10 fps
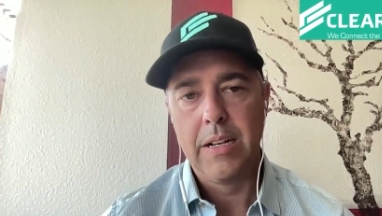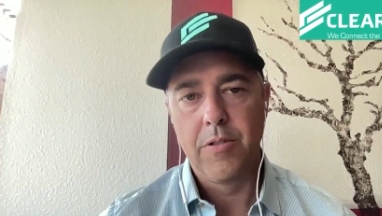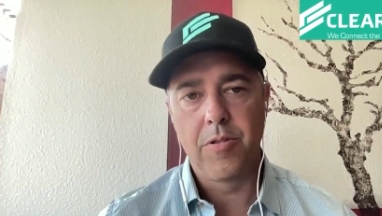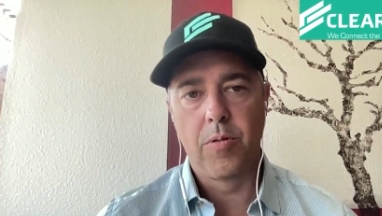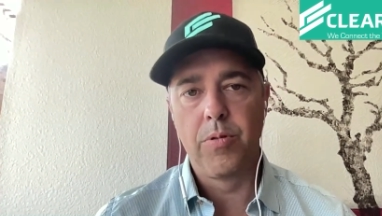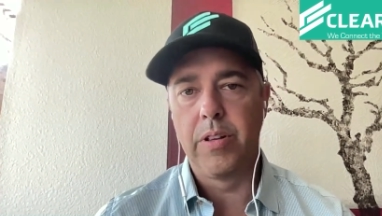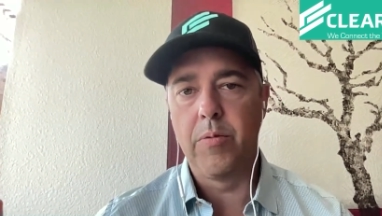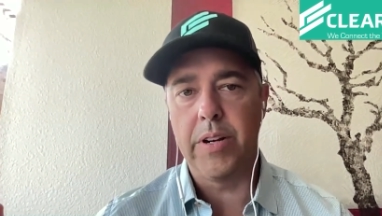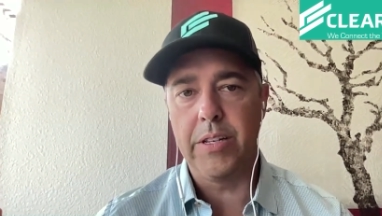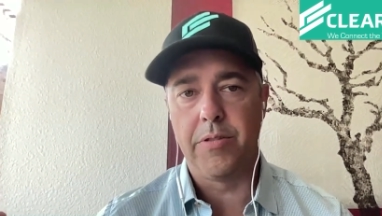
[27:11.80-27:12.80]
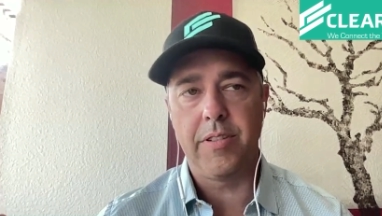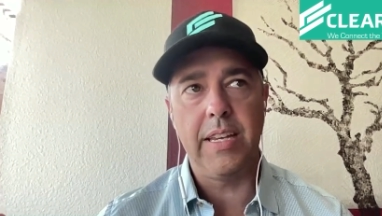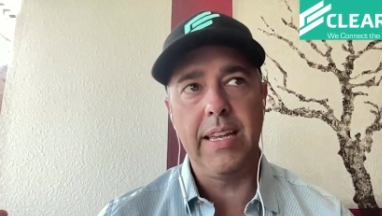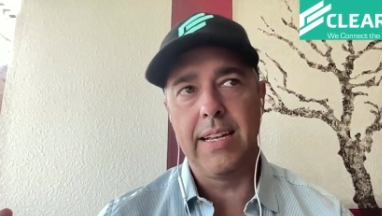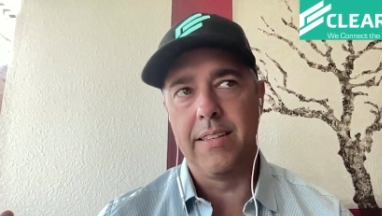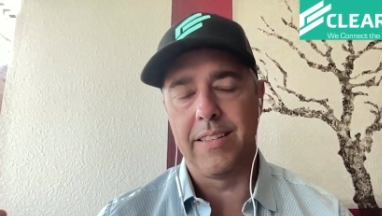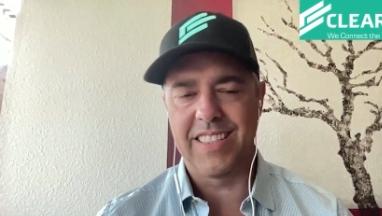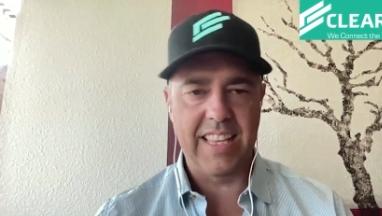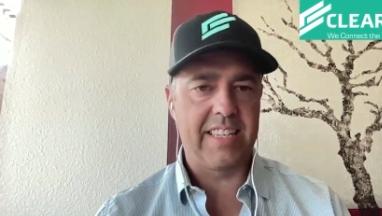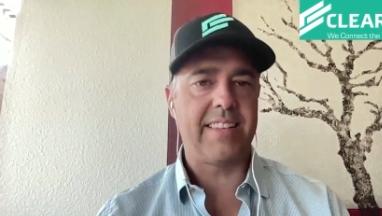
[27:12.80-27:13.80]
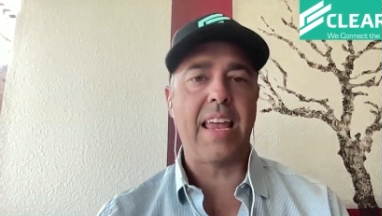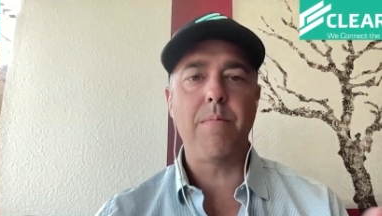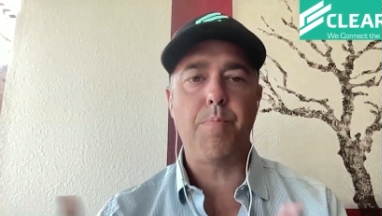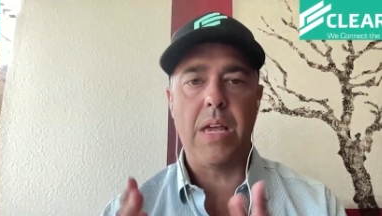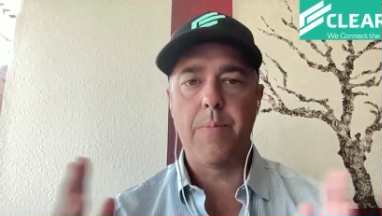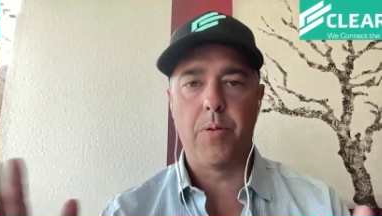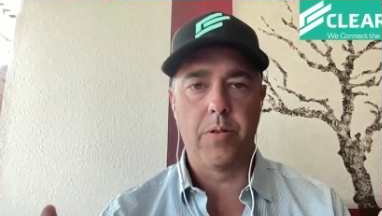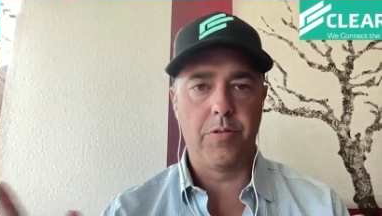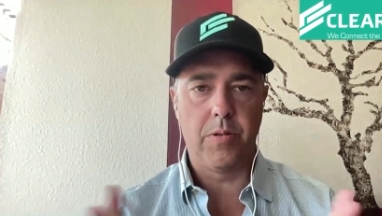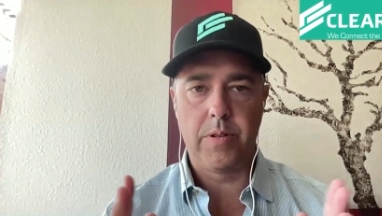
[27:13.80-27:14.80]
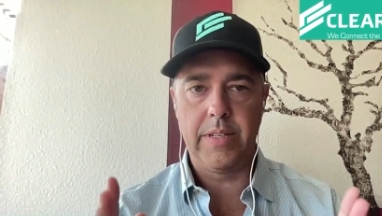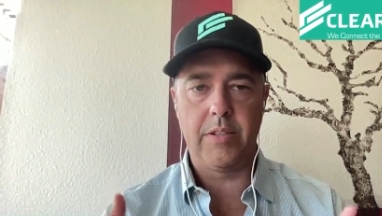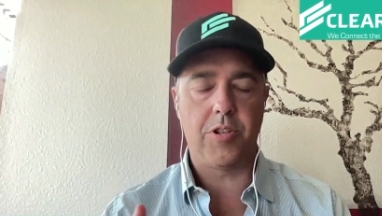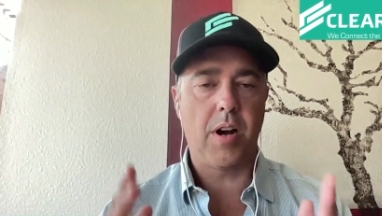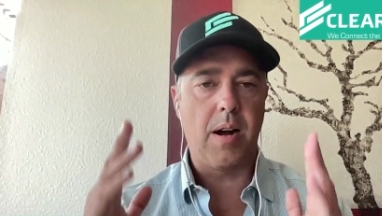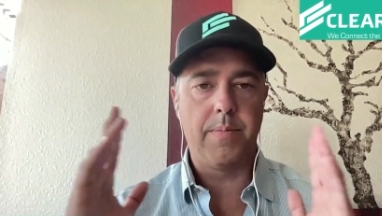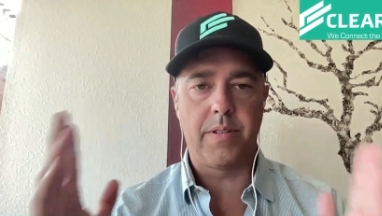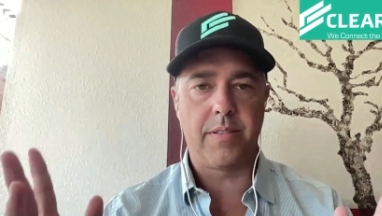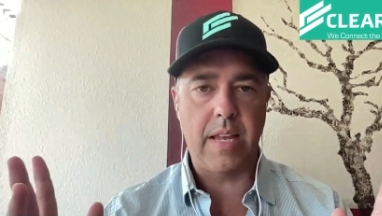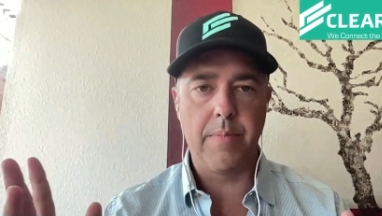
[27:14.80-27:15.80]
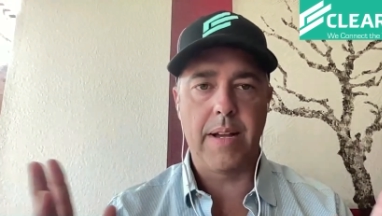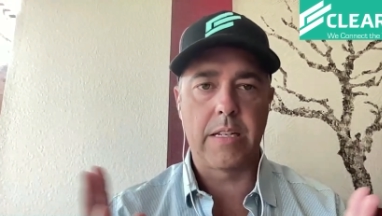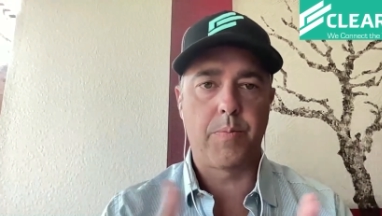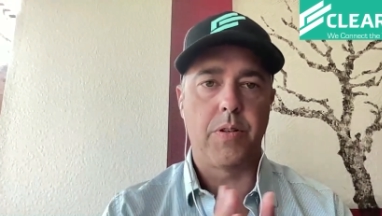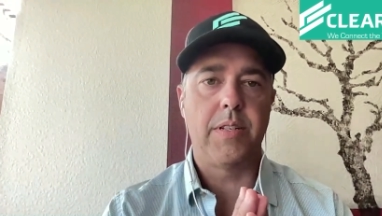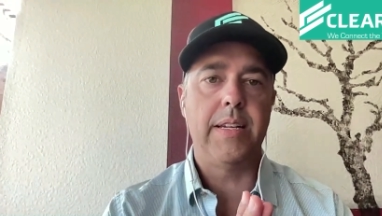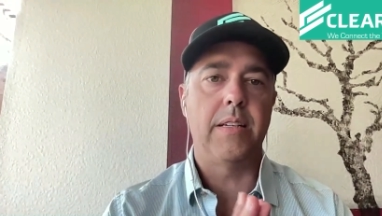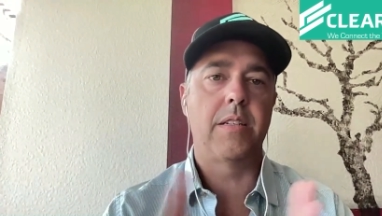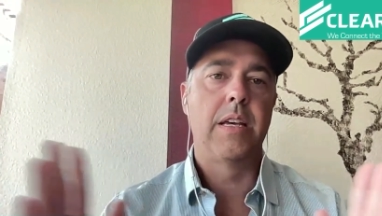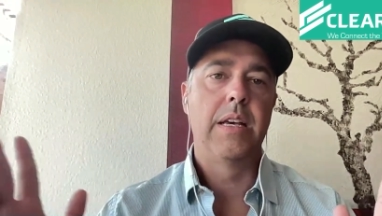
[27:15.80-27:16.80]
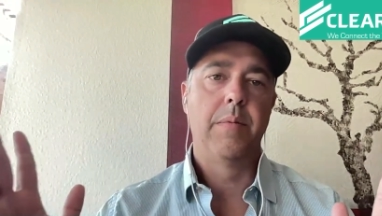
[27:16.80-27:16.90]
So really what you see is the same people are doing these jobs, the same expertise,